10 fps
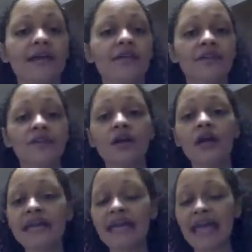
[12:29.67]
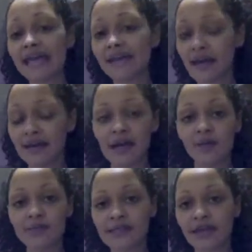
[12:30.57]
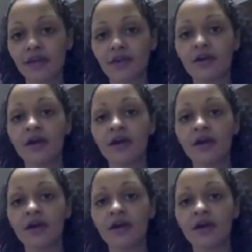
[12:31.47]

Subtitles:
And then 8-9 hours later,